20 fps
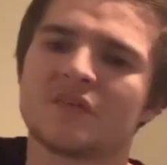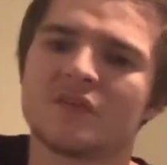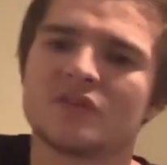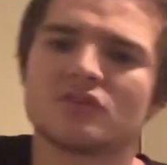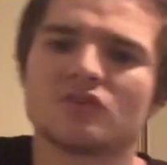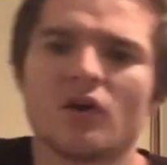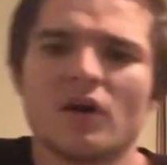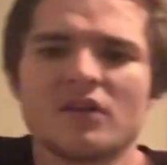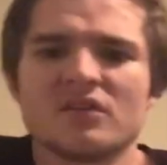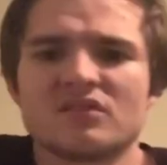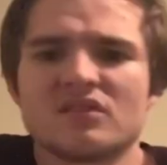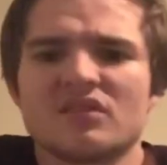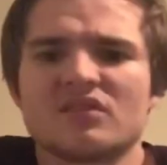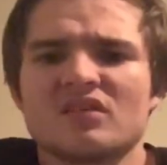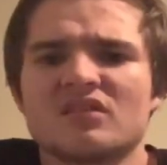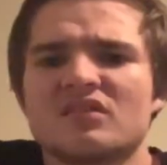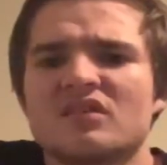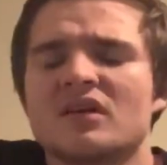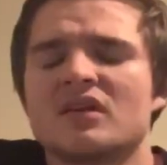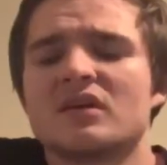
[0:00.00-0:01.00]
the Titans, as
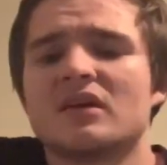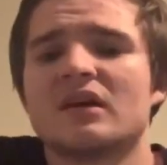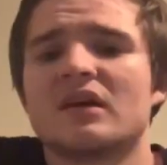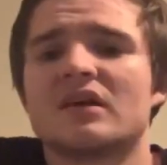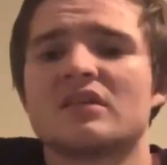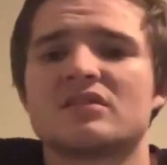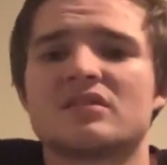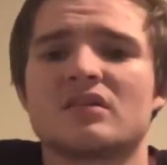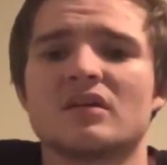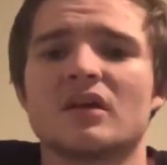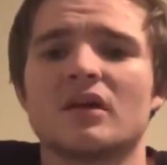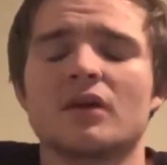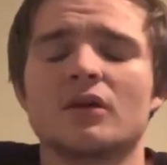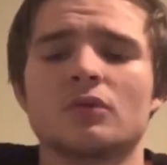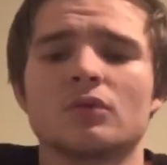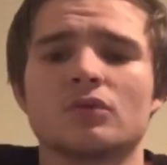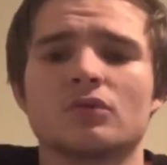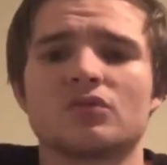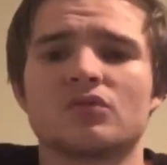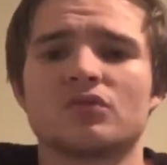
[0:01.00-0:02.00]
I said, against the
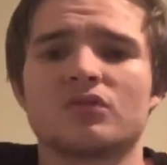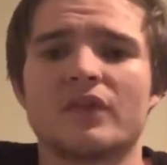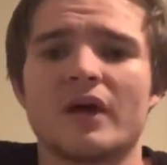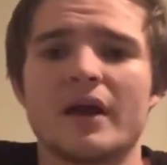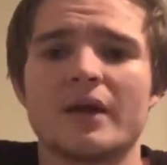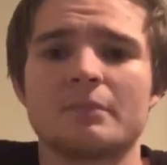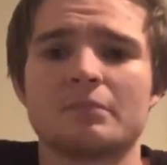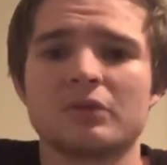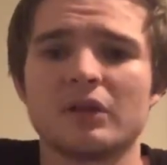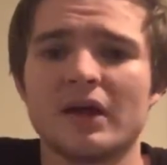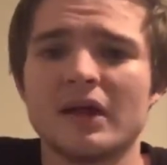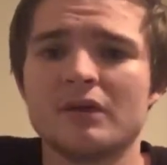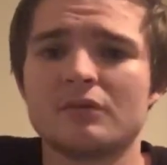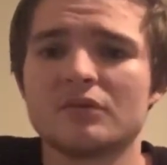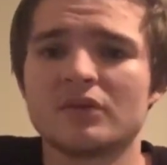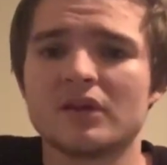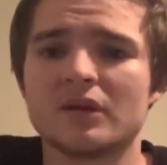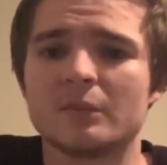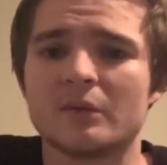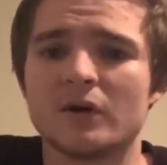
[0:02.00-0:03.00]
Eels, they played
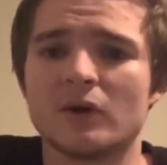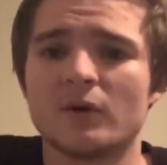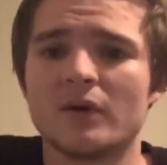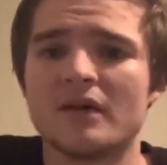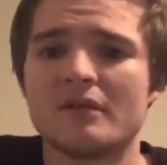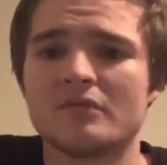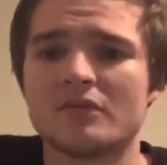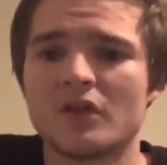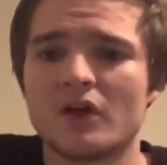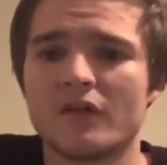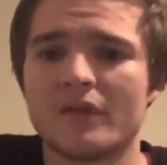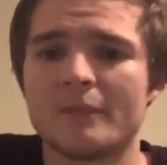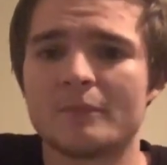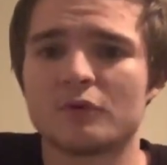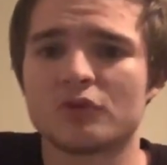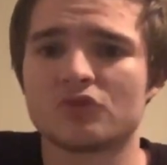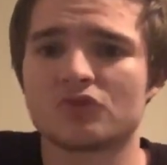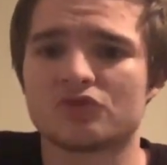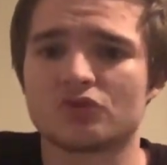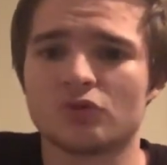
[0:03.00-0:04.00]
really well. Even though they
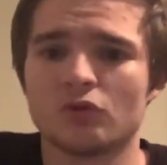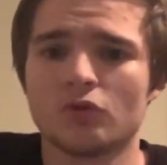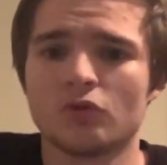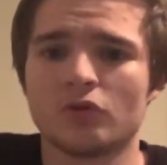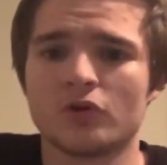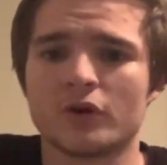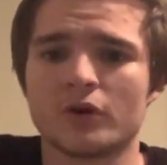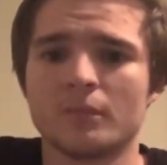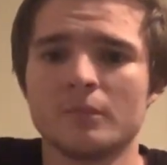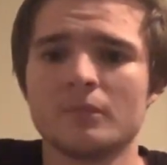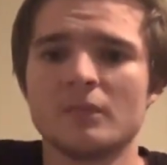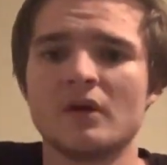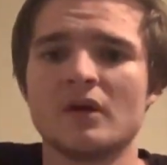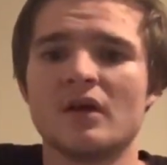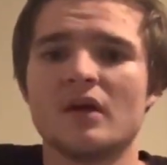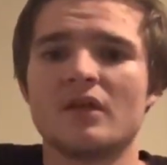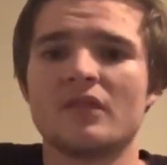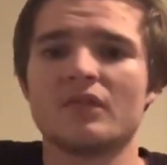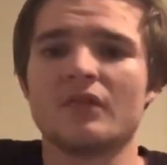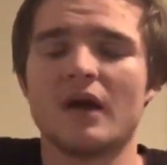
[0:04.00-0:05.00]
put a score on them,
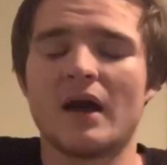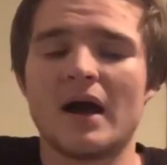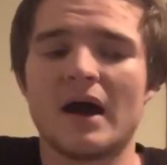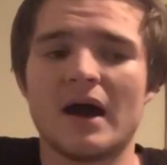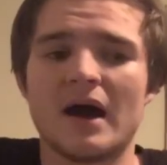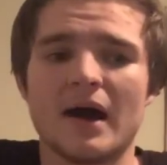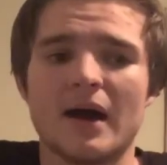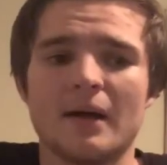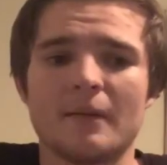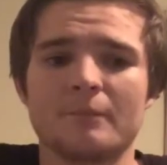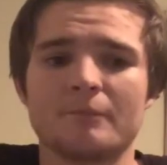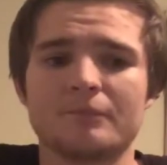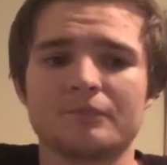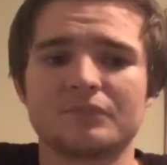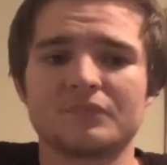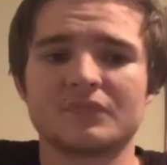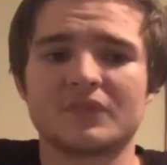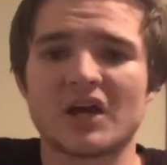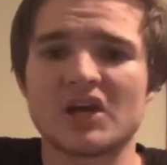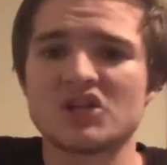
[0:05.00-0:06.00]

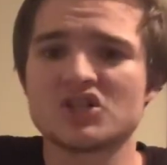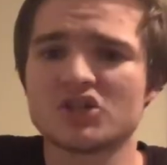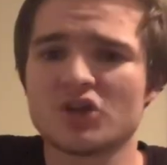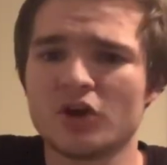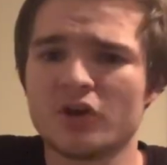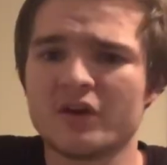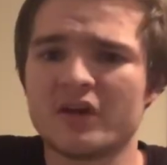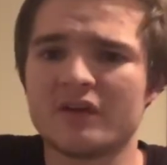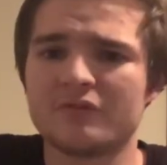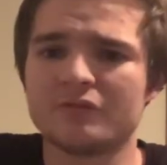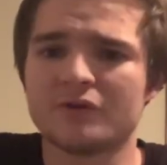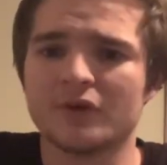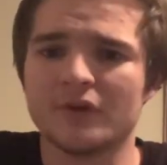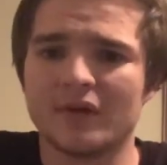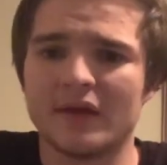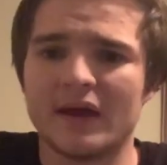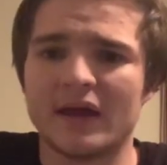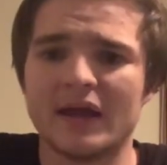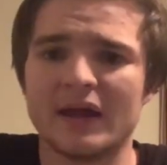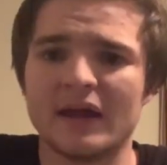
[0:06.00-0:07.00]
they showed effort.
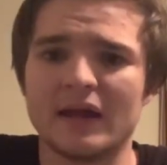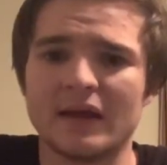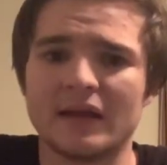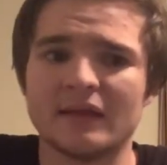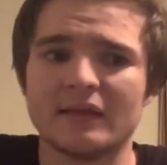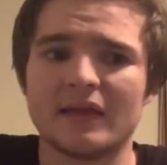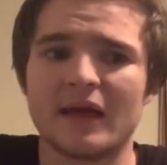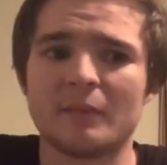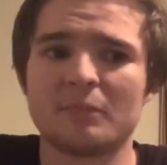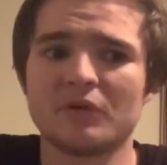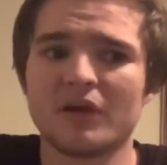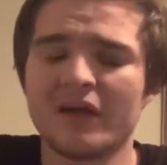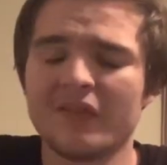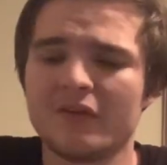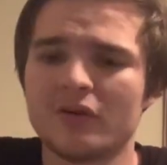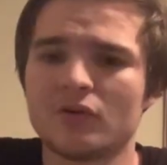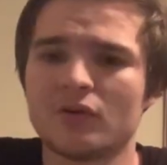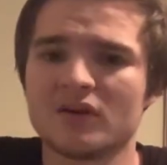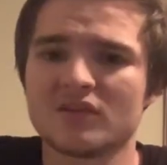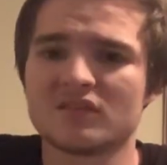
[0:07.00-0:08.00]
And they play
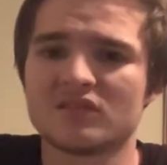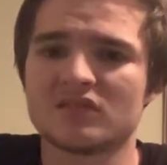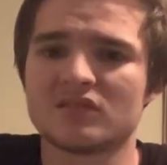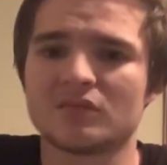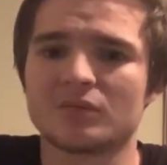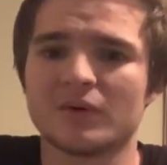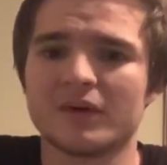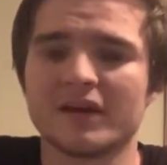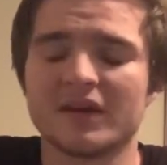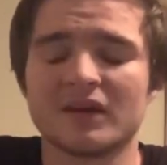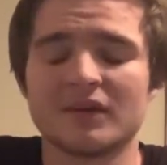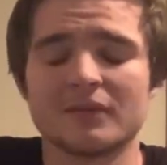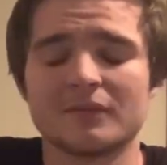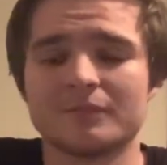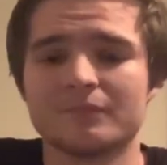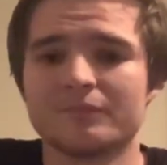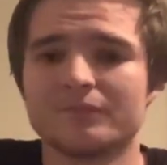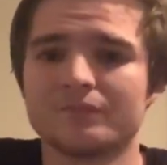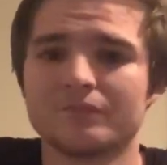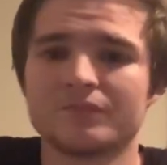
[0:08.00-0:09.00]
the Knights this week,
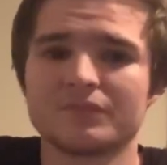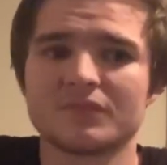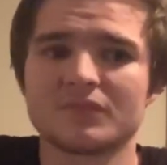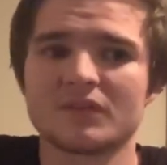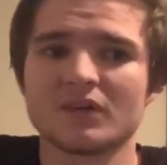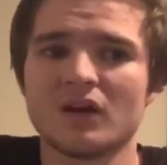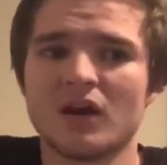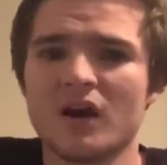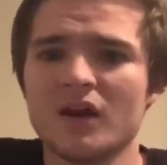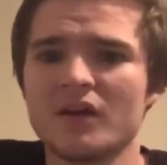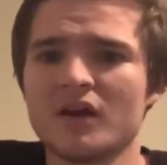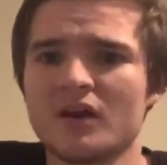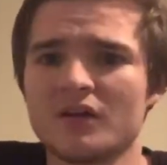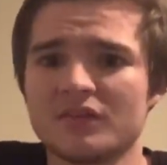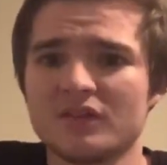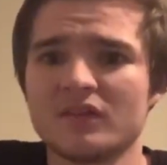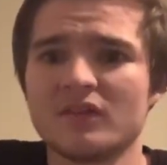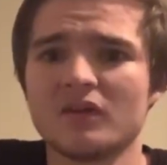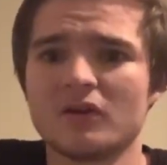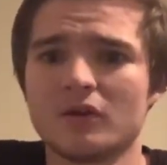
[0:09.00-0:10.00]
and I don't know, I
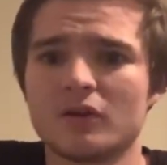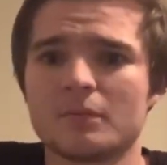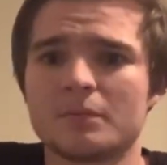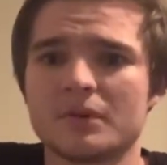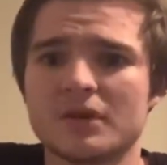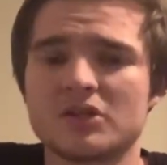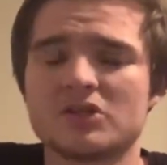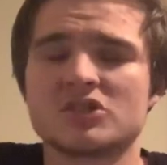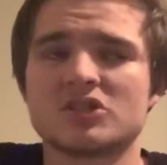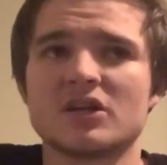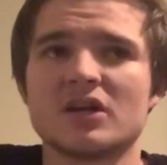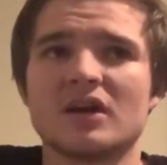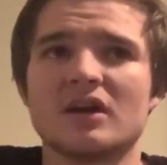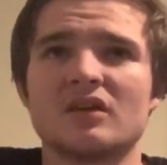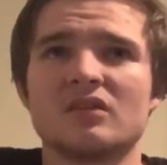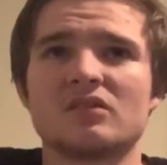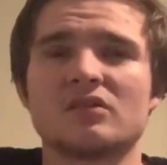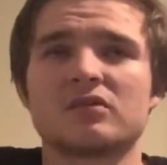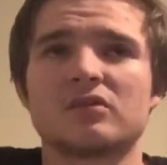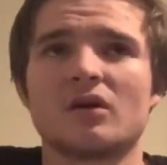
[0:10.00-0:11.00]
think they've got a big
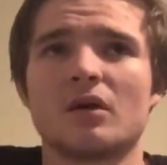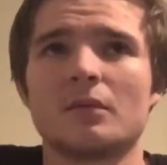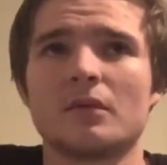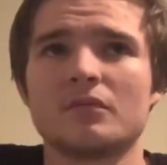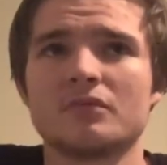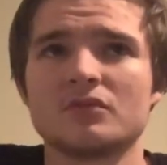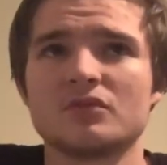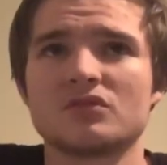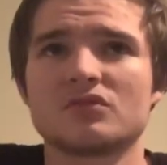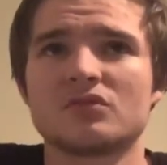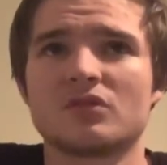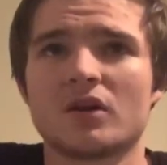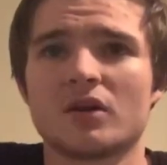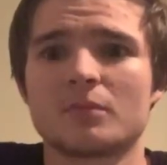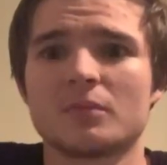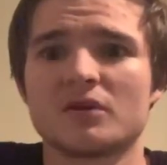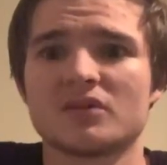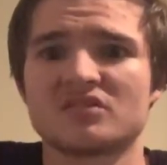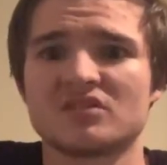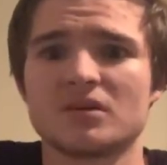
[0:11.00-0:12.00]
chance. I haven't
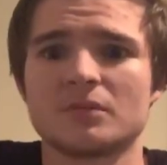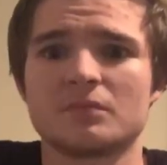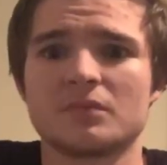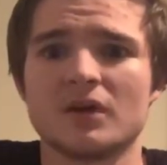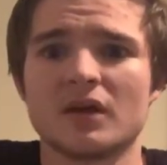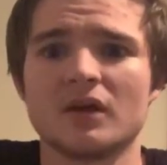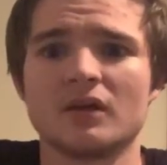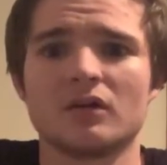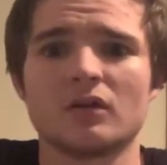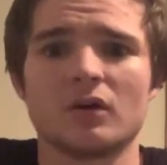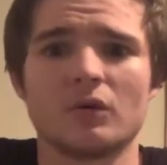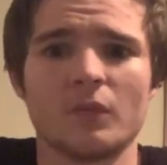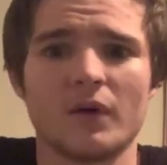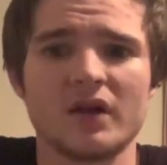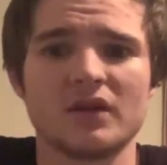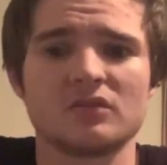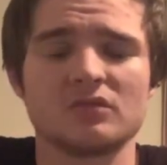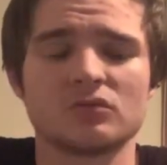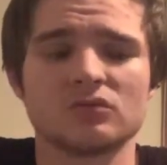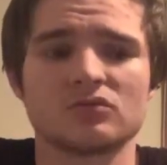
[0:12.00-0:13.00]
decided my tip yet, and I'll
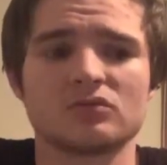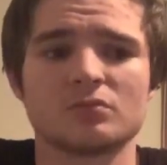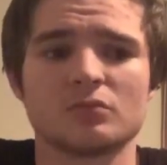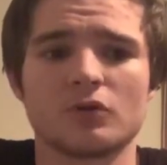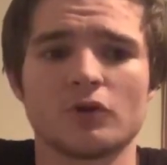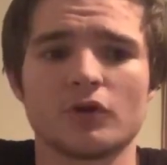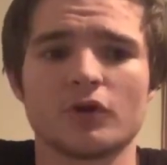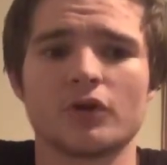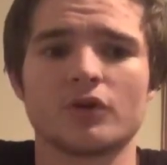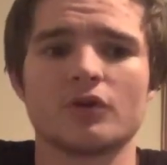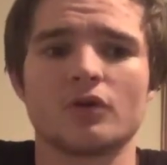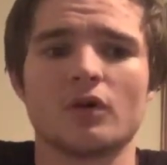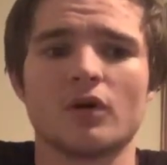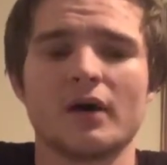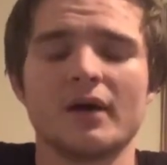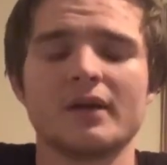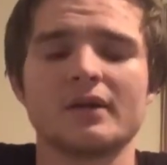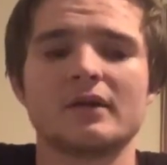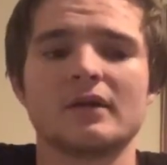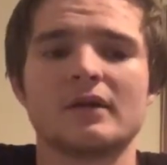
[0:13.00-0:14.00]
wait till tomorrow
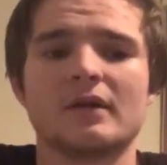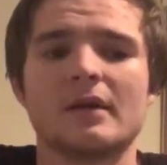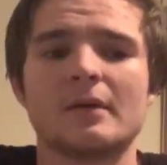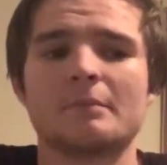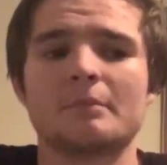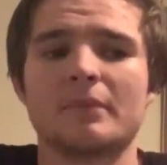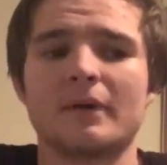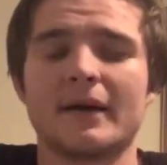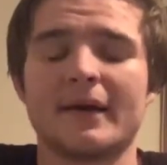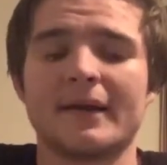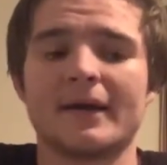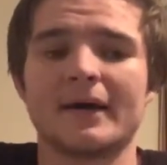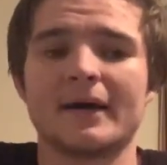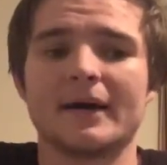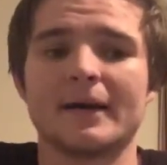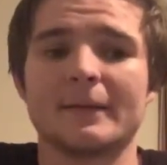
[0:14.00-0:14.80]
night. But